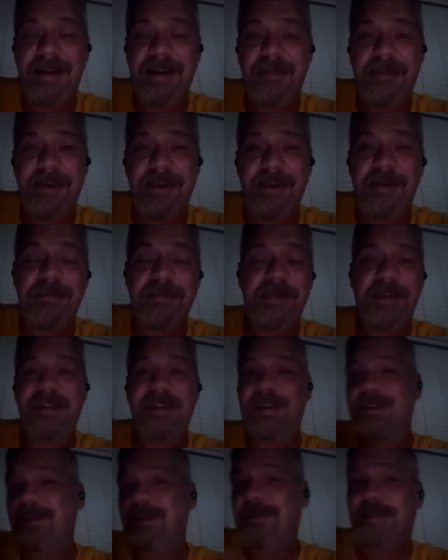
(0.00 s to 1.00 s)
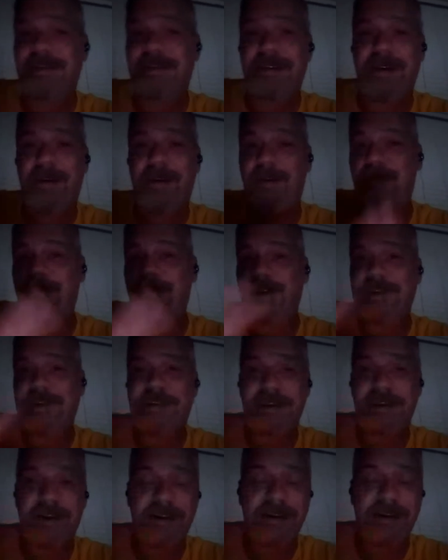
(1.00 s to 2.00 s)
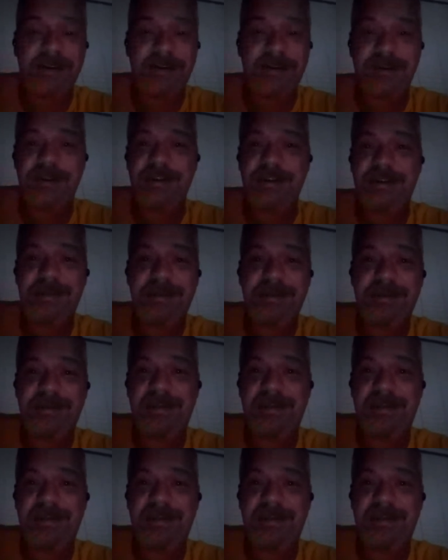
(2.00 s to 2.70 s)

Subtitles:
I mean, you're busy doing a whole bunch of other shit.